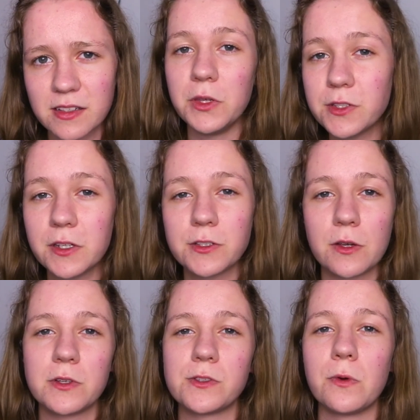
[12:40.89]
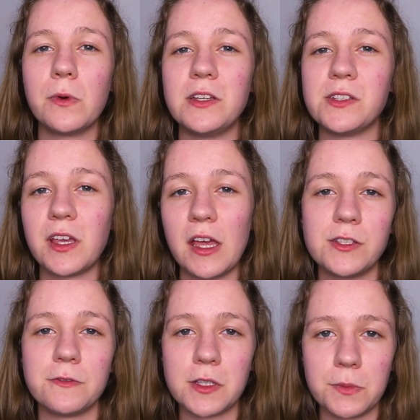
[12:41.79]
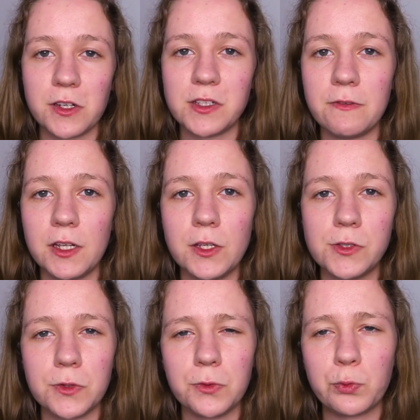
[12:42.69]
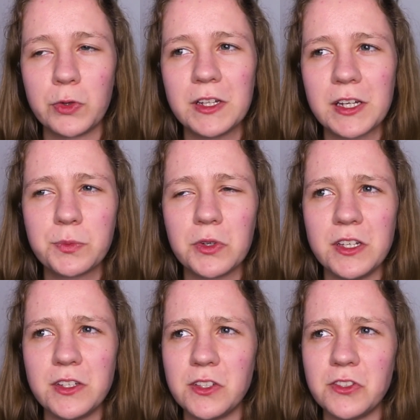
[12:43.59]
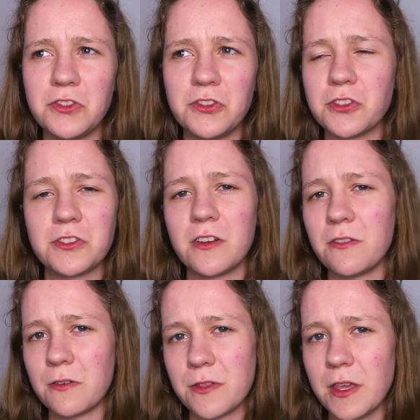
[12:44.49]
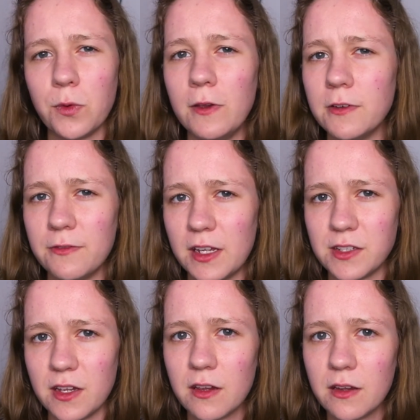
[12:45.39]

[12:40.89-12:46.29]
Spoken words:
Music is almost always a case of subjectivity, so real expertise is just another thing we've invented.